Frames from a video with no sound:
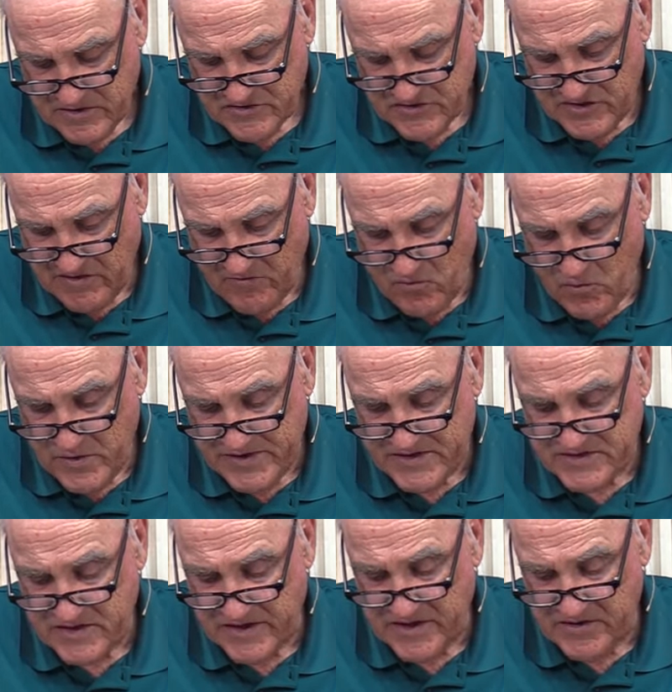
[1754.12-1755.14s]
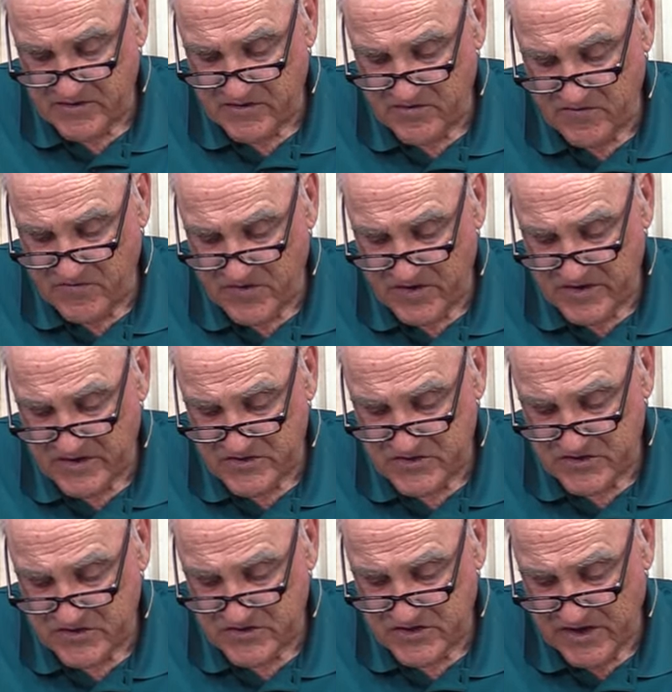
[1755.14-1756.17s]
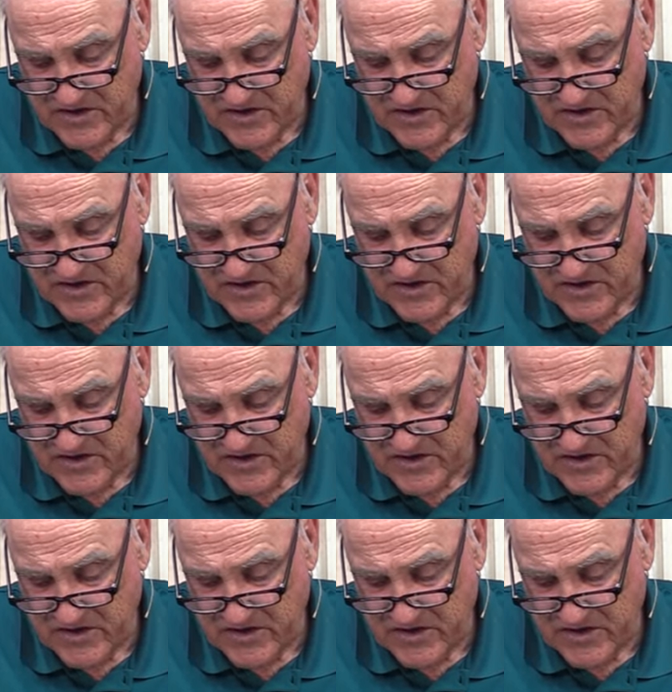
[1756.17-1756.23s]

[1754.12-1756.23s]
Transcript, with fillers: Several weeks later, the villagers